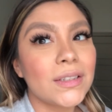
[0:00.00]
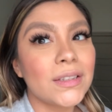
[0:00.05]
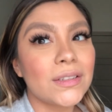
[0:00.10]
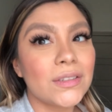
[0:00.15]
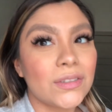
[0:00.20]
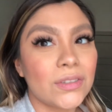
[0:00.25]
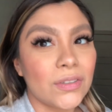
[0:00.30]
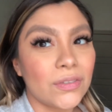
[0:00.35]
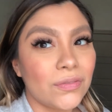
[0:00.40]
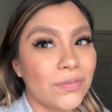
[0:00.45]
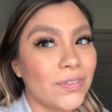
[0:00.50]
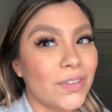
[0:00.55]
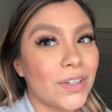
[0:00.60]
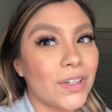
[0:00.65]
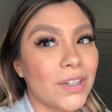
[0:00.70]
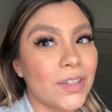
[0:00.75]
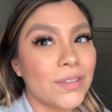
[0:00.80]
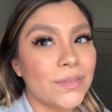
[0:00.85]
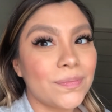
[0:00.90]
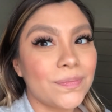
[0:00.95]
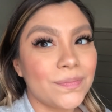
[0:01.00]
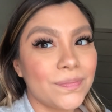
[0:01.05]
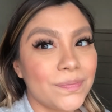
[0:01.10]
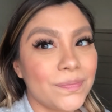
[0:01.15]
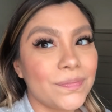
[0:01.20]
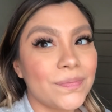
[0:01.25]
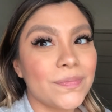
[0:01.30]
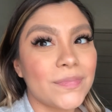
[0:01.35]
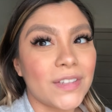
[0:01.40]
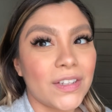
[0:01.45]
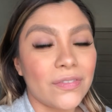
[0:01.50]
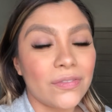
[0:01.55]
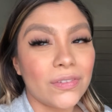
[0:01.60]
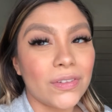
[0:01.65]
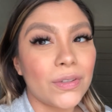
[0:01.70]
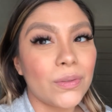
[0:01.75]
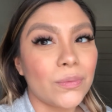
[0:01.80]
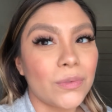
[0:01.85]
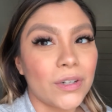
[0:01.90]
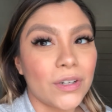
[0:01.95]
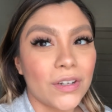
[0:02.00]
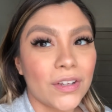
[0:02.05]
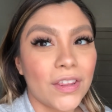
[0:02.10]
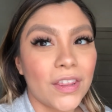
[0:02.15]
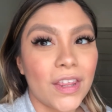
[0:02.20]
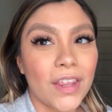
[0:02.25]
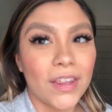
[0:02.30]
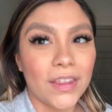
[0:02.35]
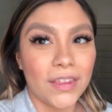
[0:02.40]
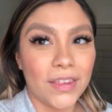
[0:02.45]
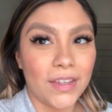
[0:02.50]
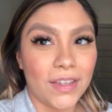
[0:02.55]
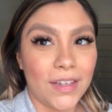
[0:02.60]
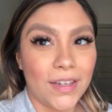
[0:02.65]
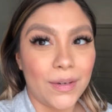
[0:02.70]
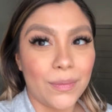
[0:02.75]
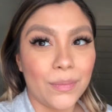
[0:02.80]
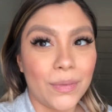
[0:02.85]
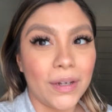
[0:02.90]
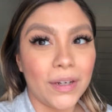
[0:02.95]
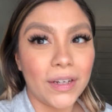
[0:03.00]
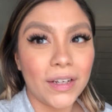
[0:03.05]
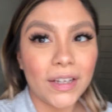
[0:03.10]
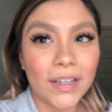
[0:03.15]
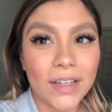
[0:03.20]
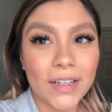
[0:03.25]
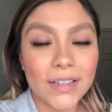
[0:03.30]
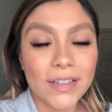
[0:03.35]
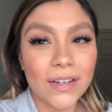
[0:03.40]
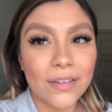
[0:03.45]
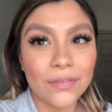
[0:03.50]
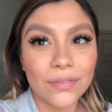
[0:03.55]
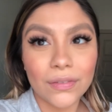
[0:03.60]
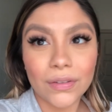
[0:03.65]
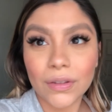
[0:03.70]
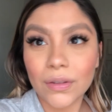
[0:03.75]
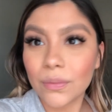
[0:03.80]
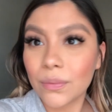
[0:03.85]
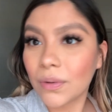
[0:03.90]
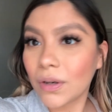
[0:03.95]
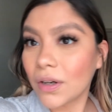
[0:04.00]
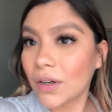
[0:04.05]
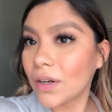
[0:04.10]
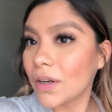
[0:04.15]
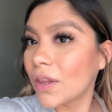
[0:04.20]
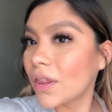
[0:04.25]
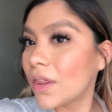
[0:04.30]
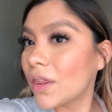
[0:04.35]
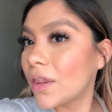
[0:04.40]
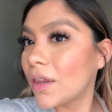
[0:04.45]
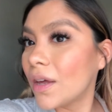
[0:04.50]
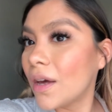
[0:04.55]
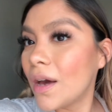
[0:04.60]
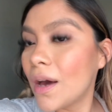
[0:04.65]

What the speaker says: so far definitely worth the money, and definitely worth